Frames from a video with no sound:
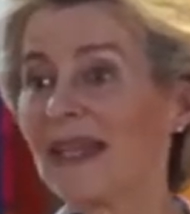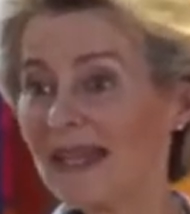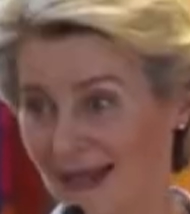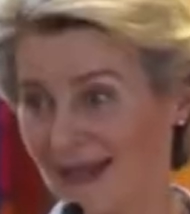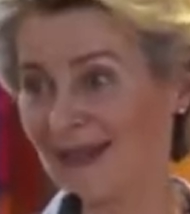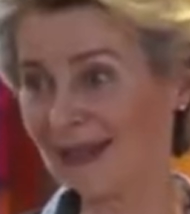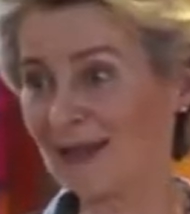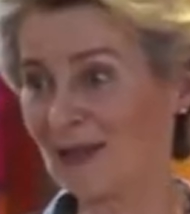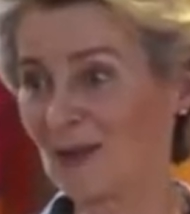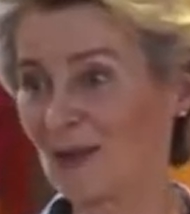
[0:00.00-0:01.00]
Yes, it
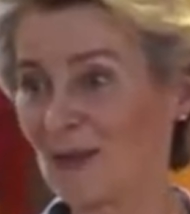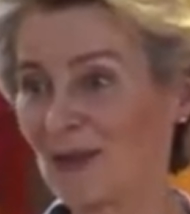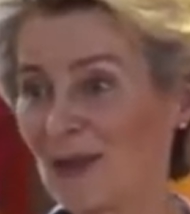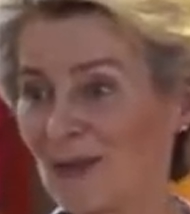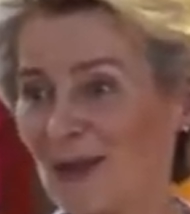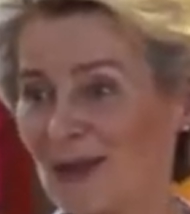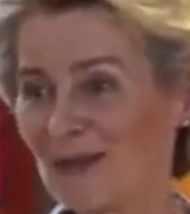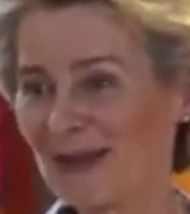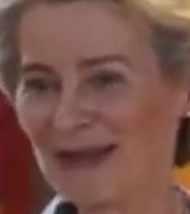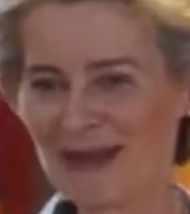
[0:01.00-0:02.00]
is Europe's
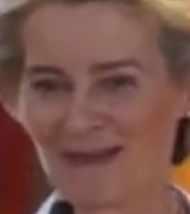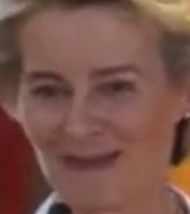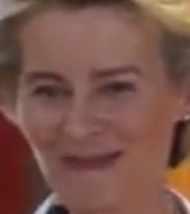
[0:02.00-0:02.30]
responsibility.